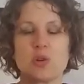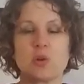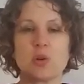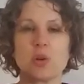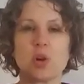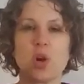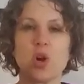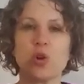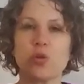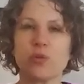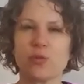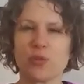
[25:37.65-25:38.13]
or
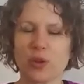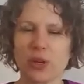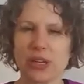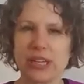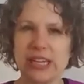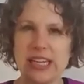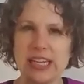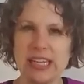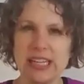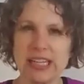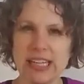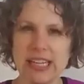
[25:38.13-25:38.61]

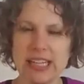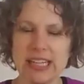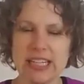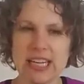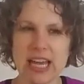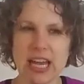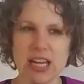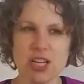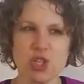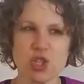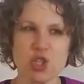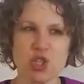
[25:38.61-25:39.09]
overeating
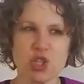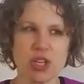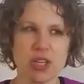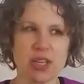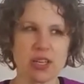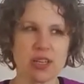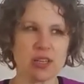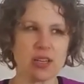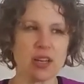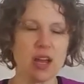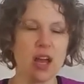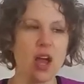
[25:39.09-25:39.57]

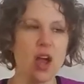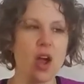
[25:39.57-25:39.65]
tension,